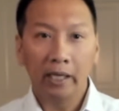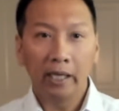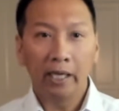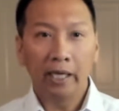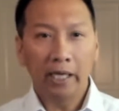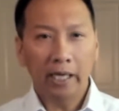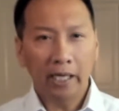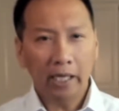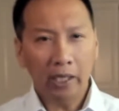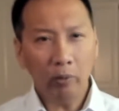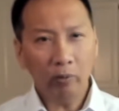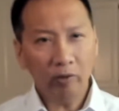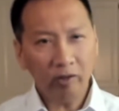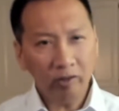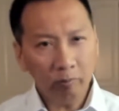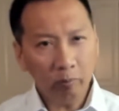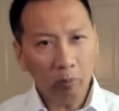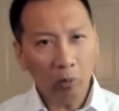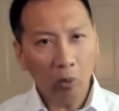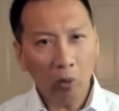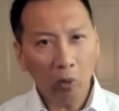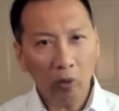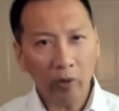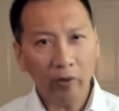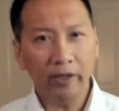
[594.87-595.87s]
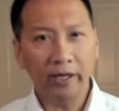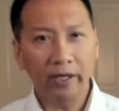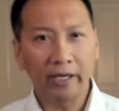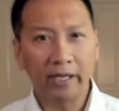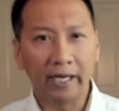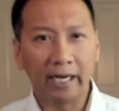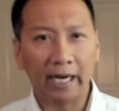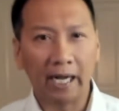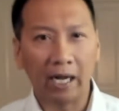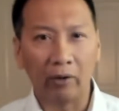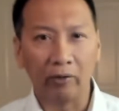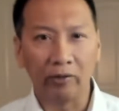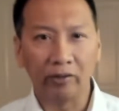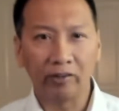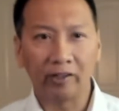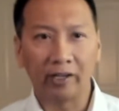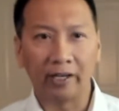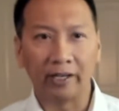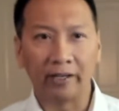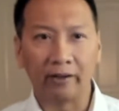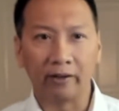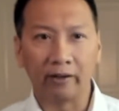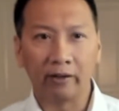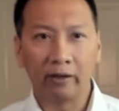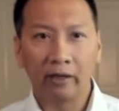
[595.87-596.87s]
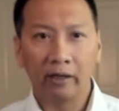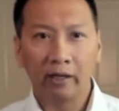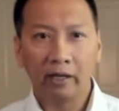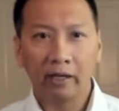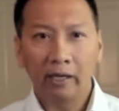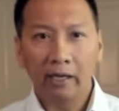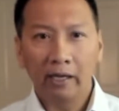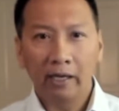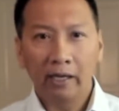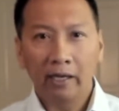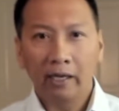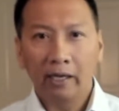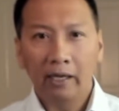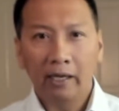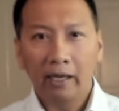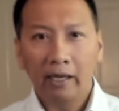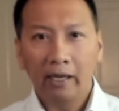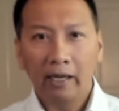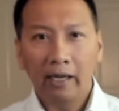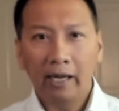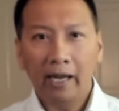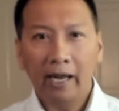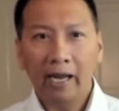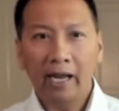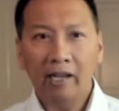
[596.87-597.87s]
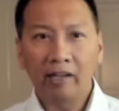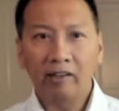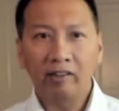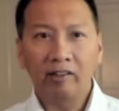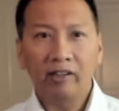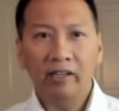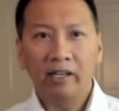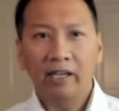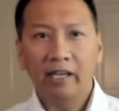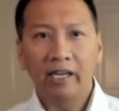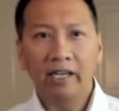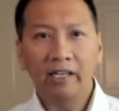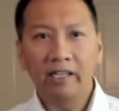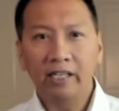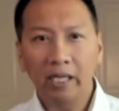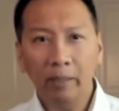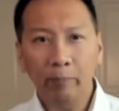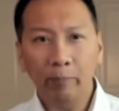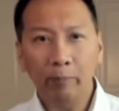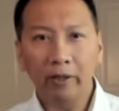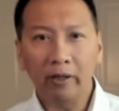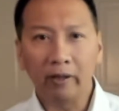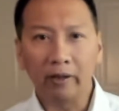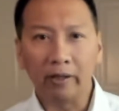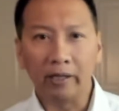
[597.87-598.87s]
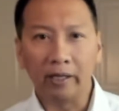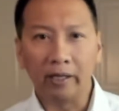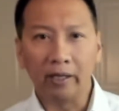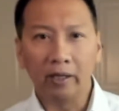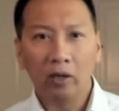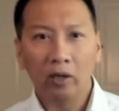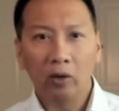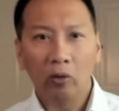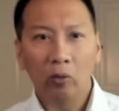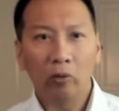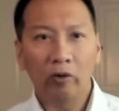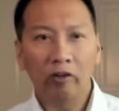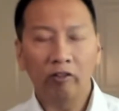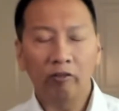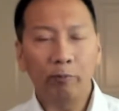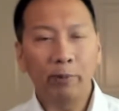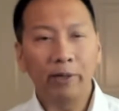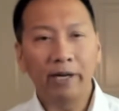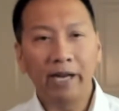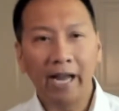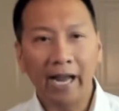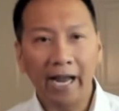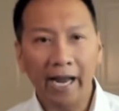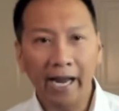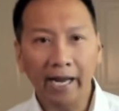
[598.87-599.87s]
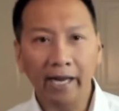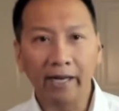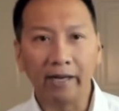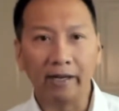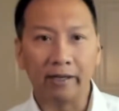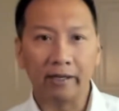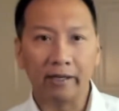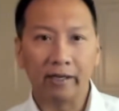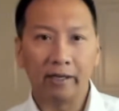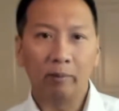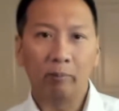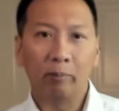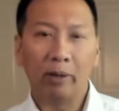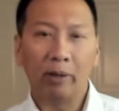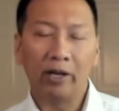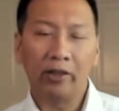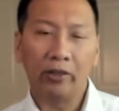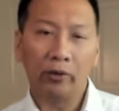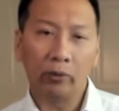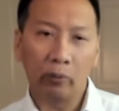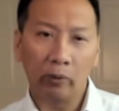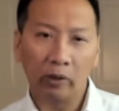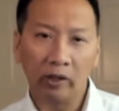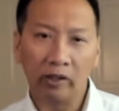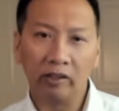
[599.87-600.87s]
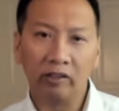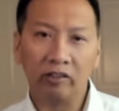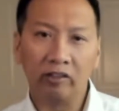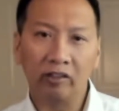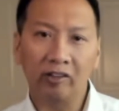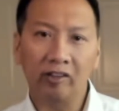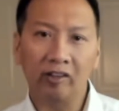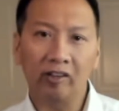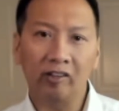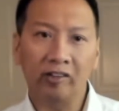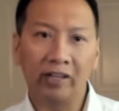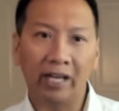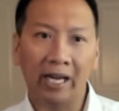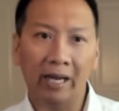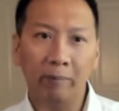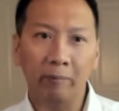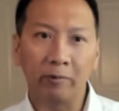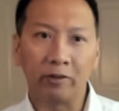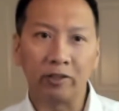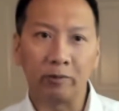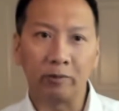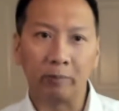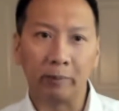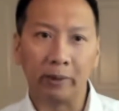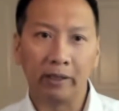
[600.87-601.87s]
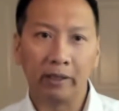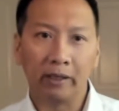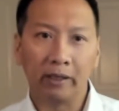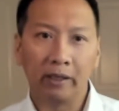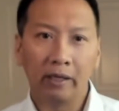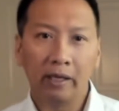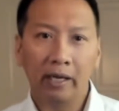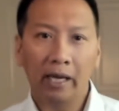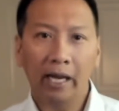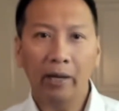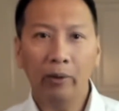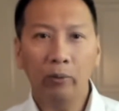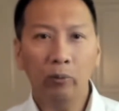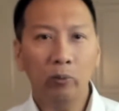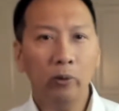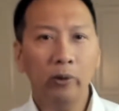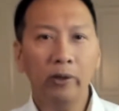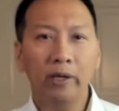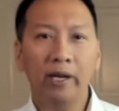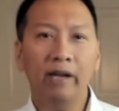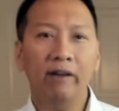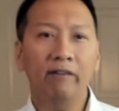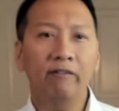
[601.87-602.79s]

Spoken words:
He was more than an outsider, as he typically would have been hated by the religious establishment and would have